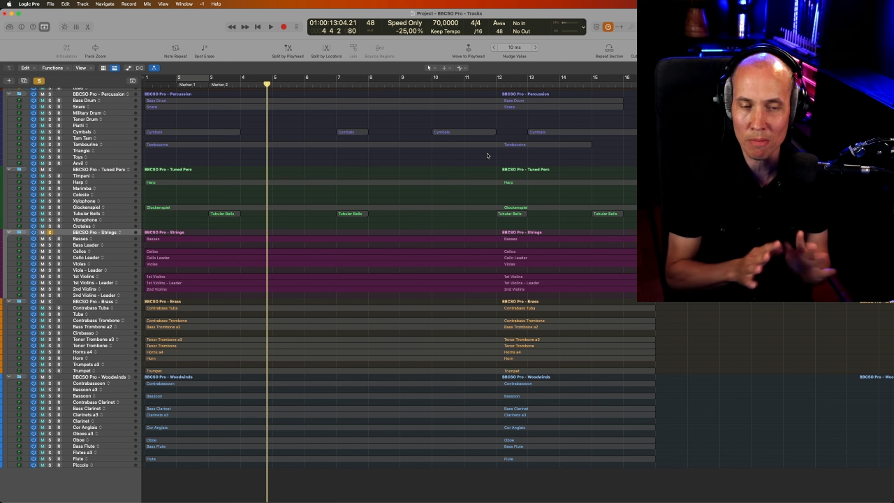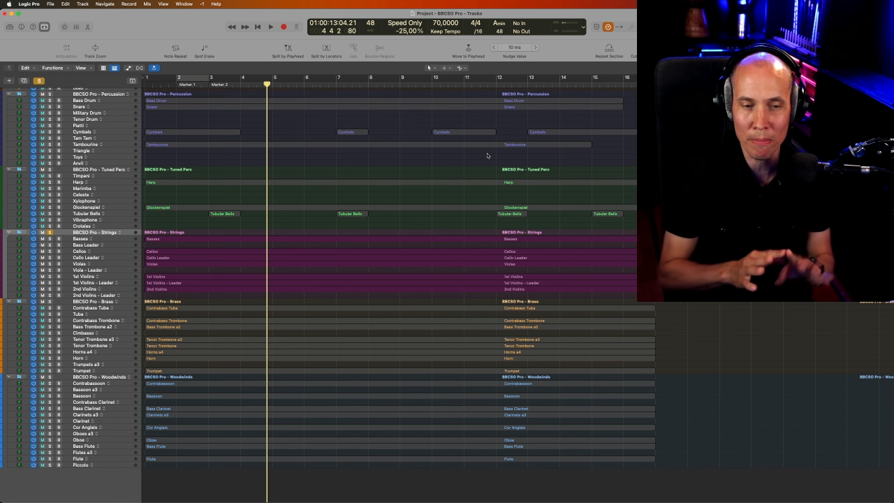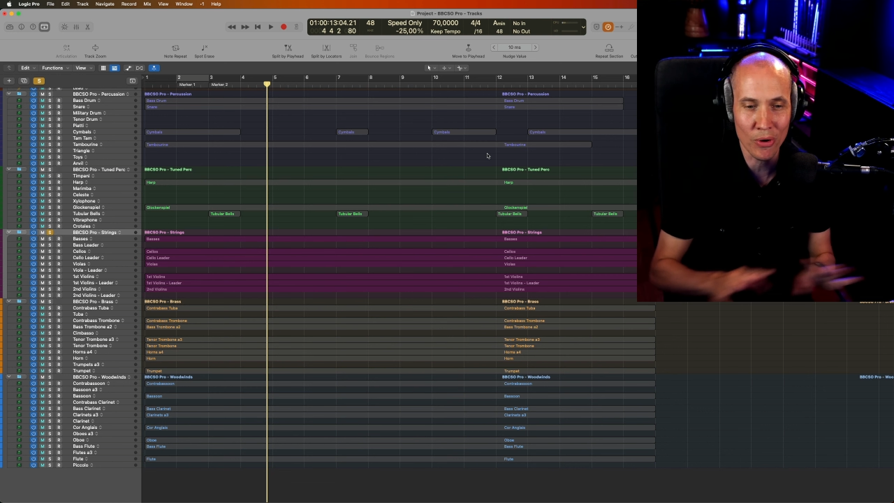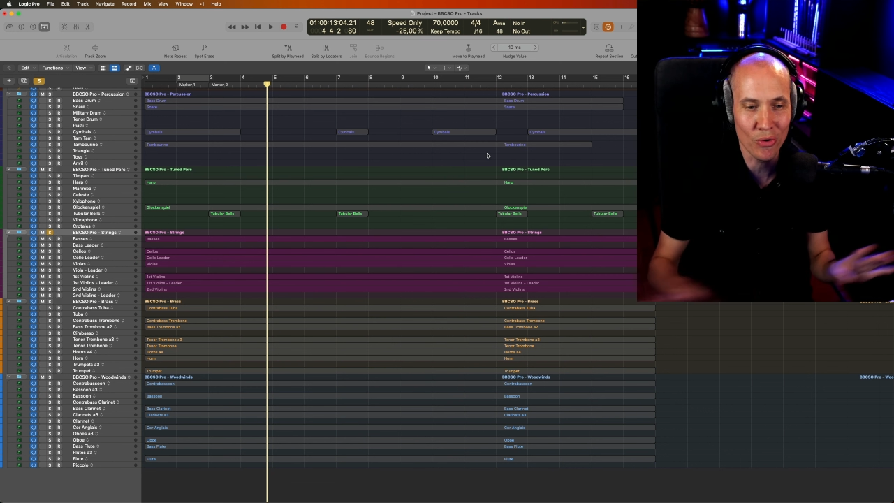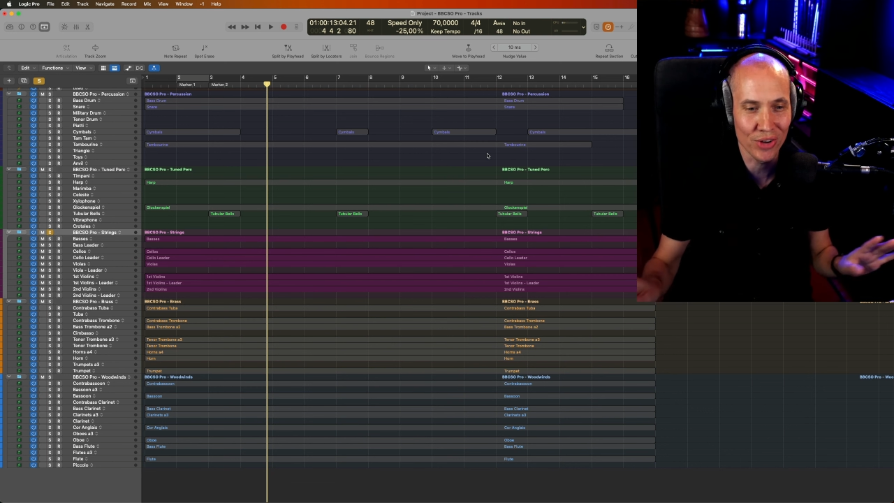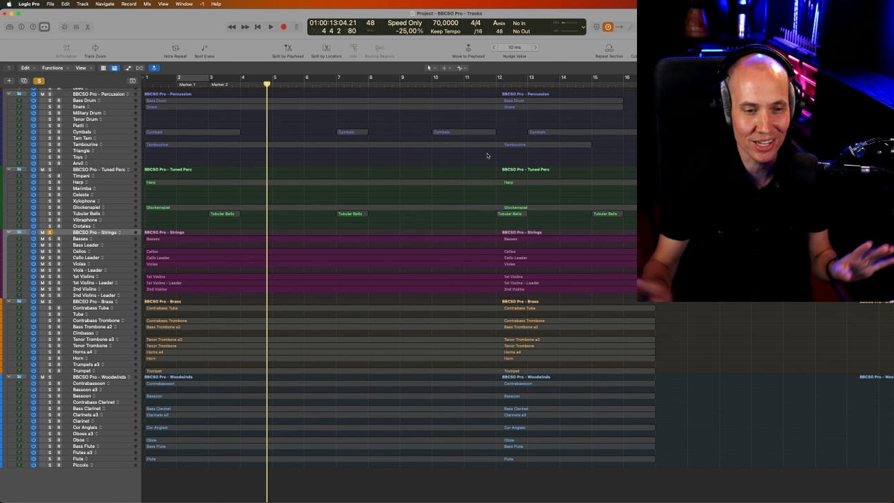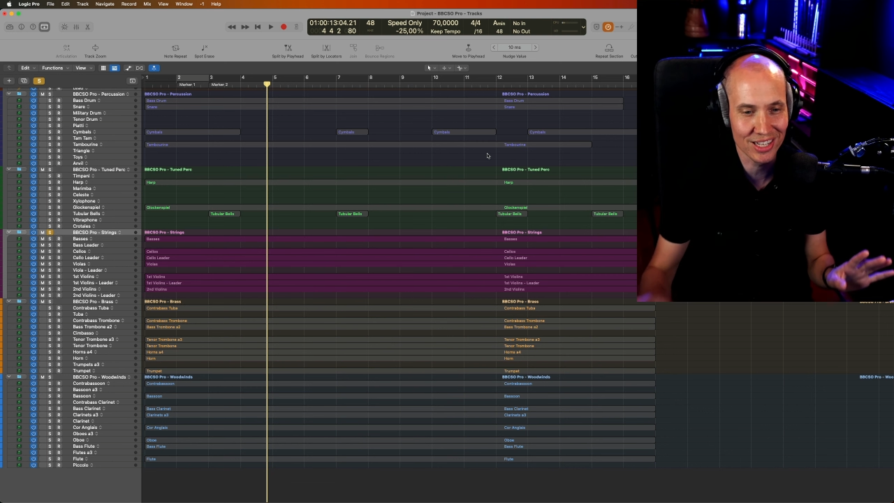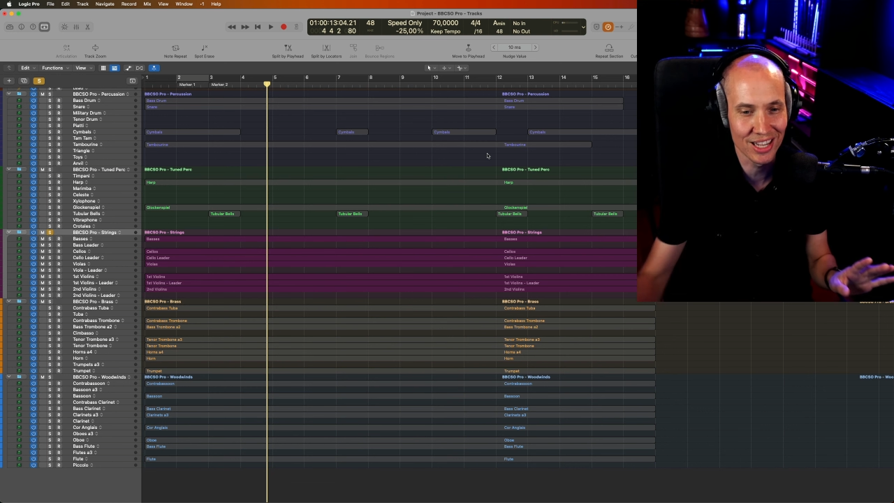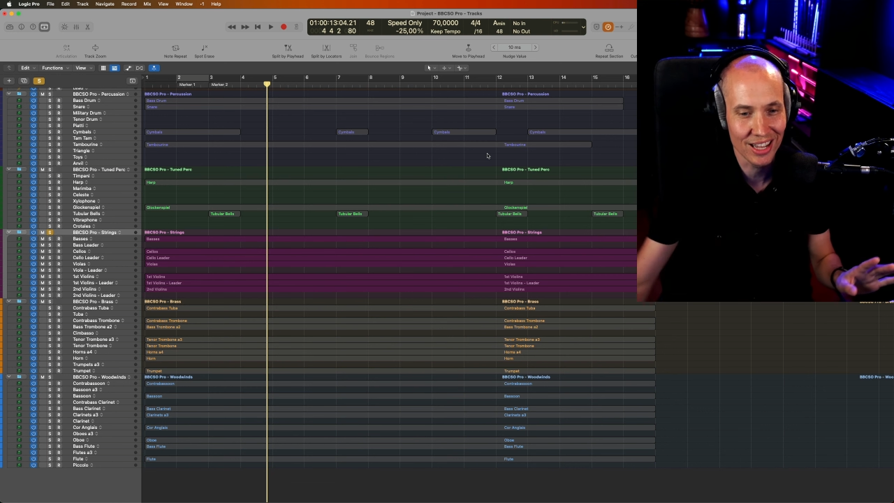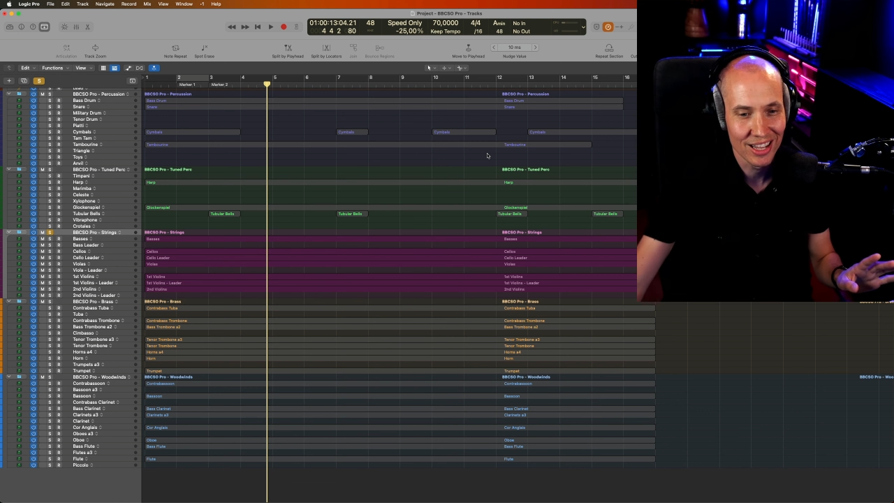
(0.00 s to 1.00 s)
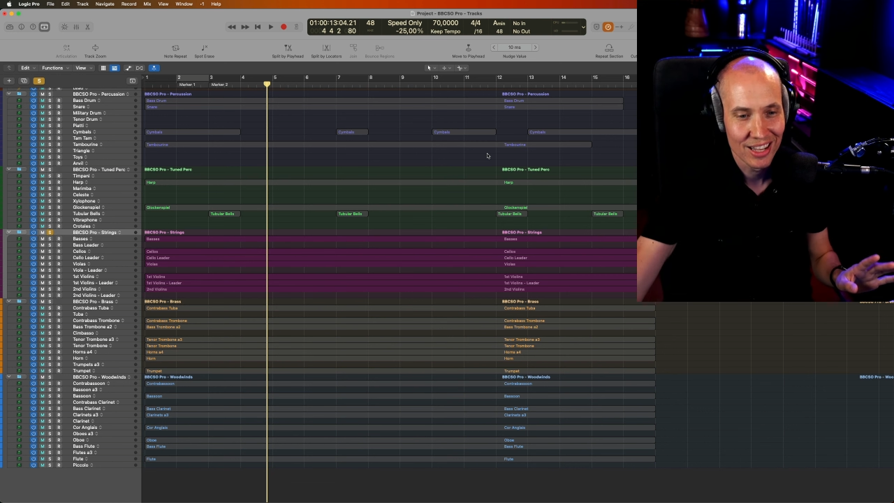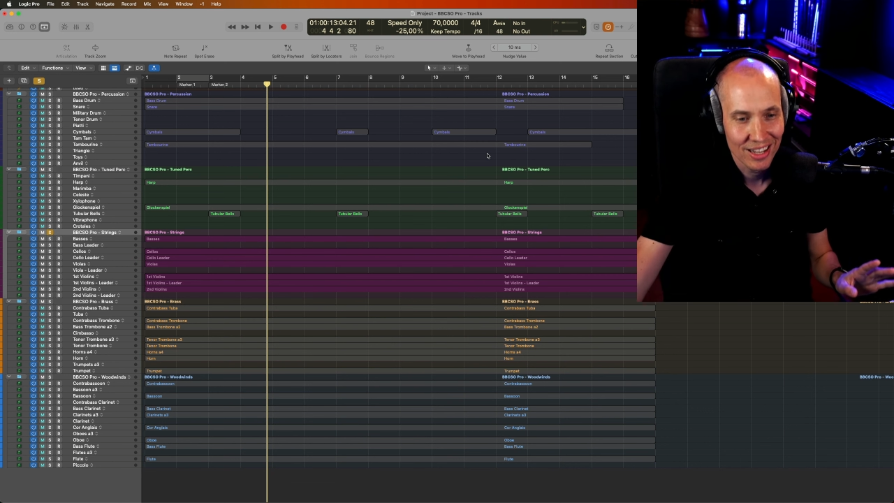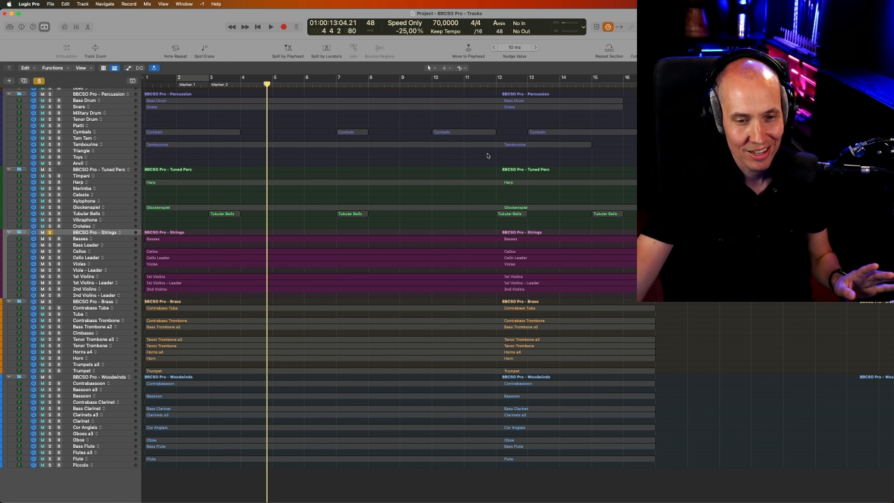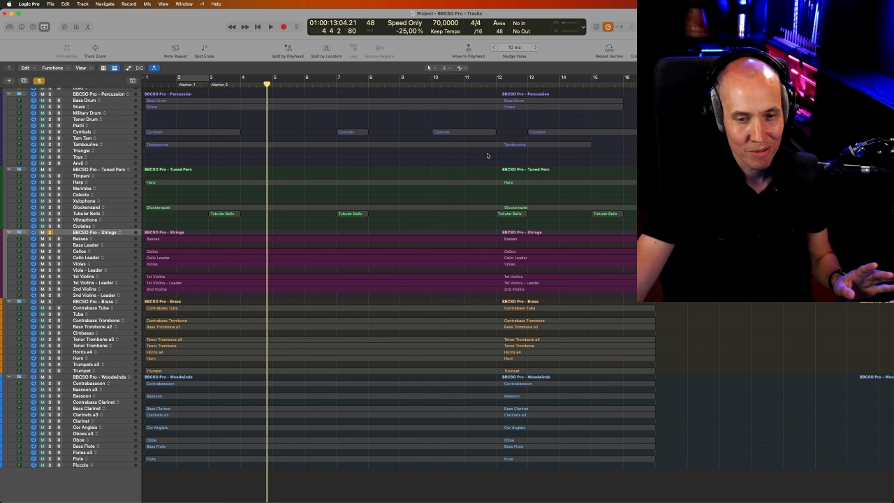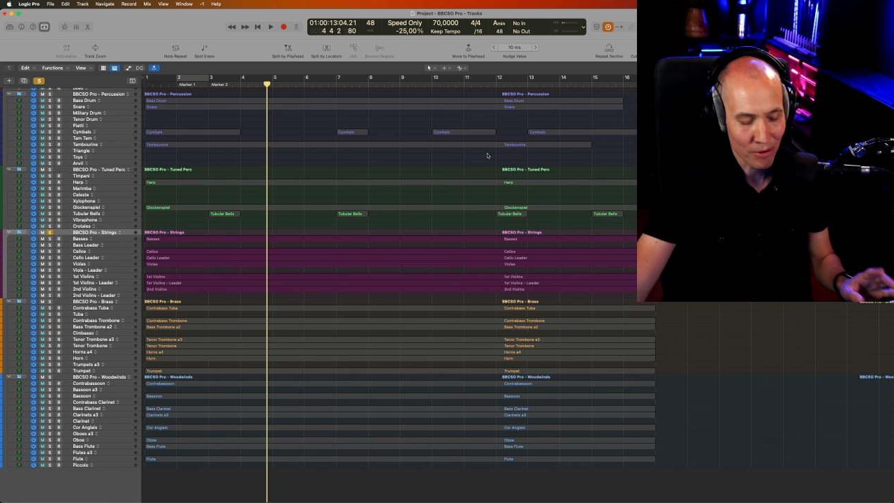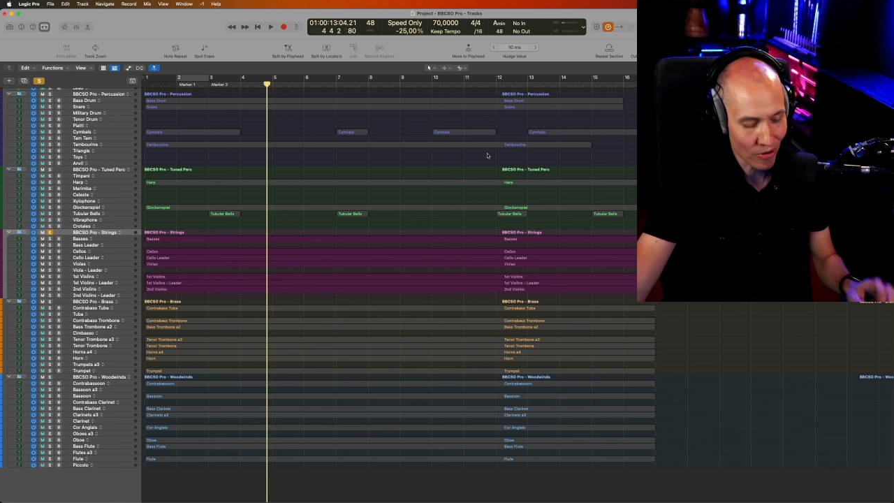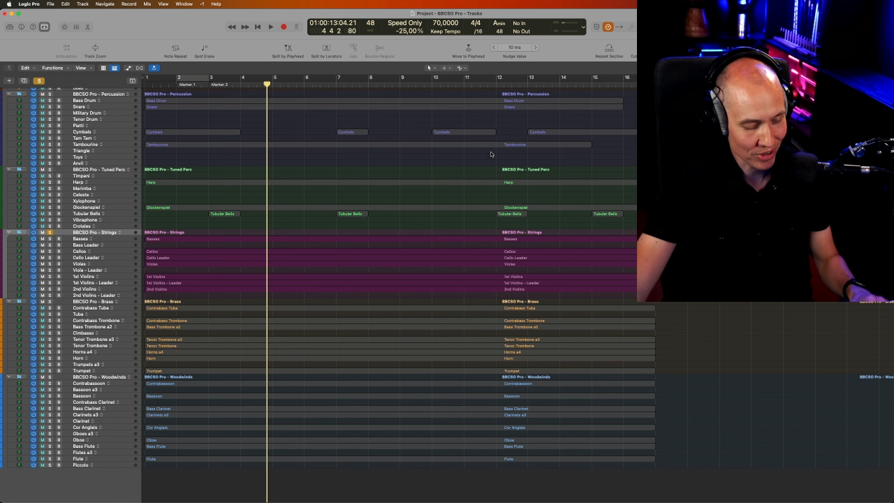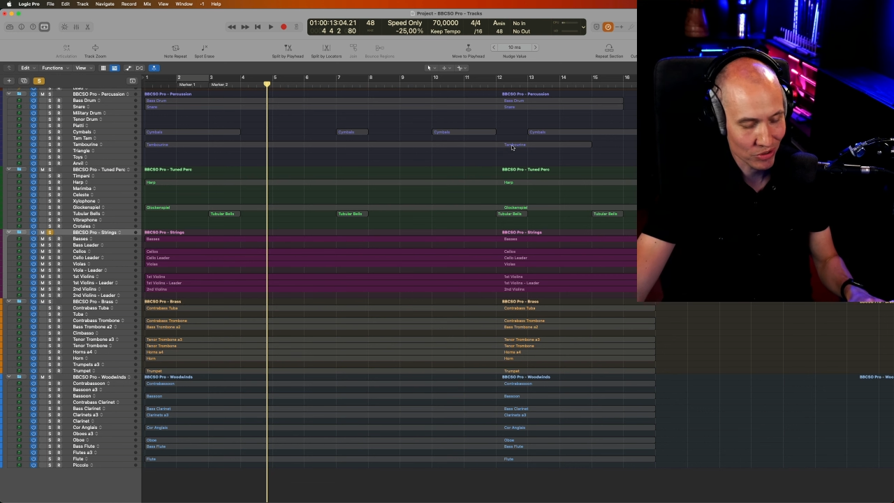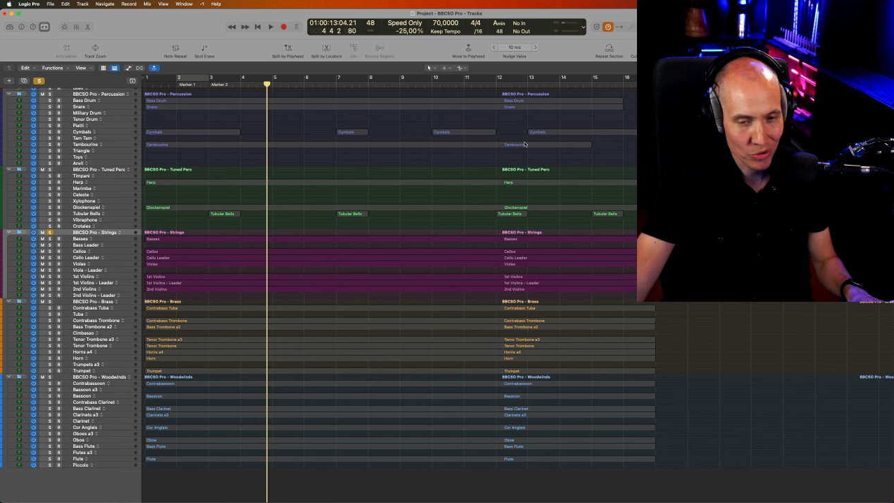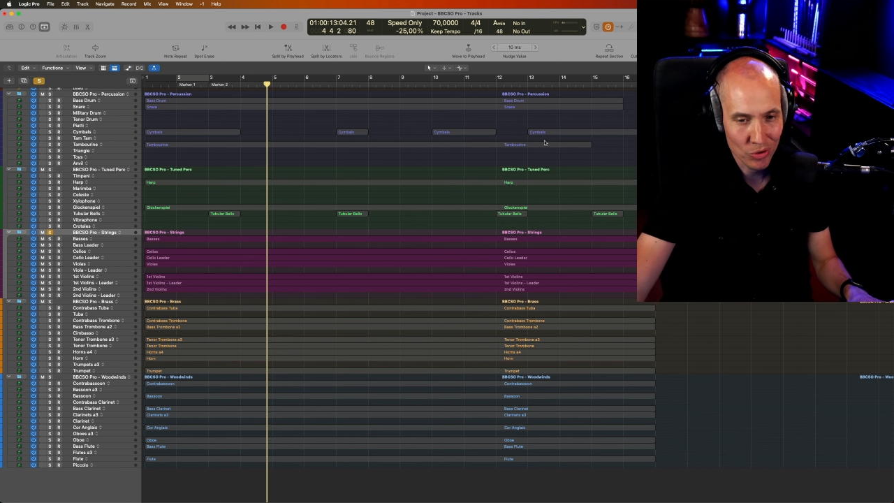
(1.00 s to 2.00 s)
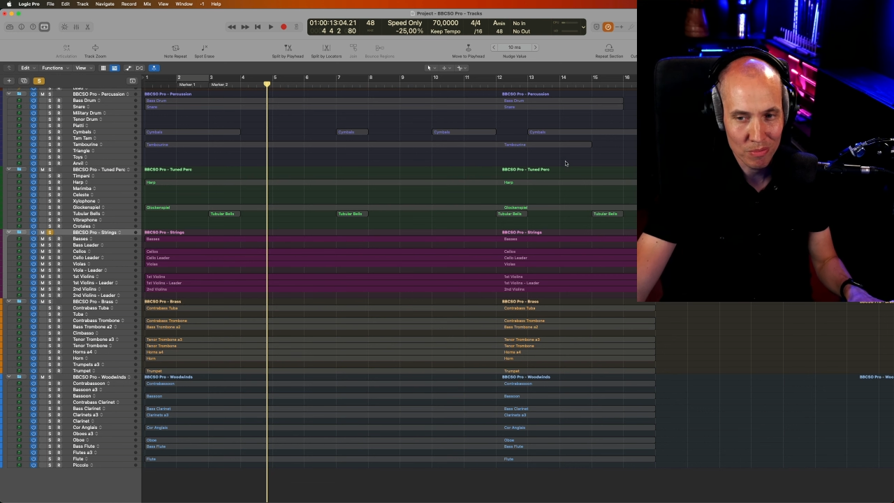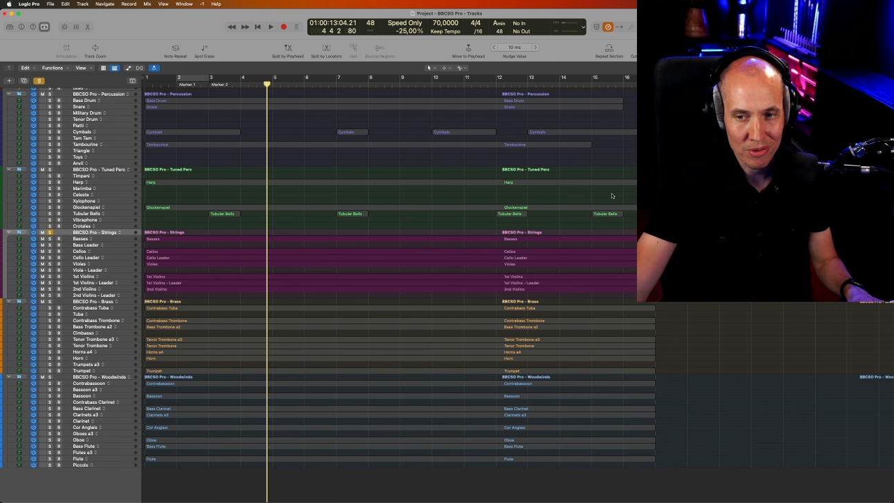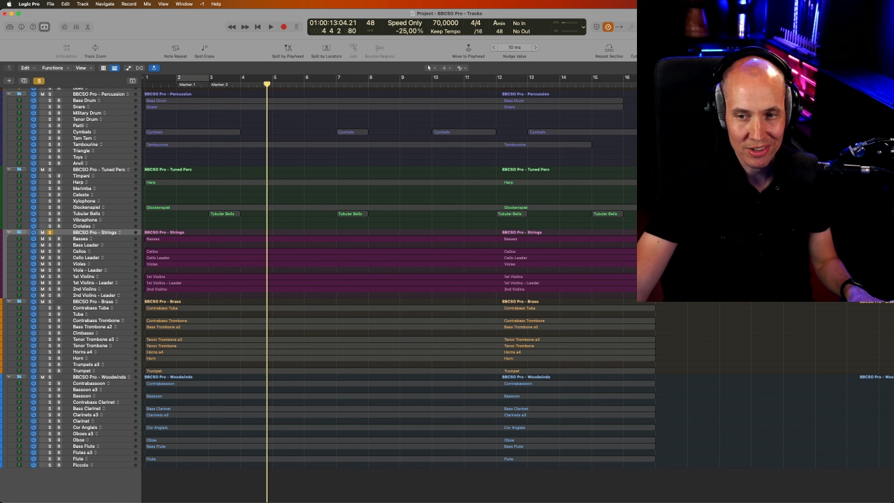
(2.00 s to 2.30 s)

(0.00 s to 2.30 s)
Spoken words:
perfect perfect room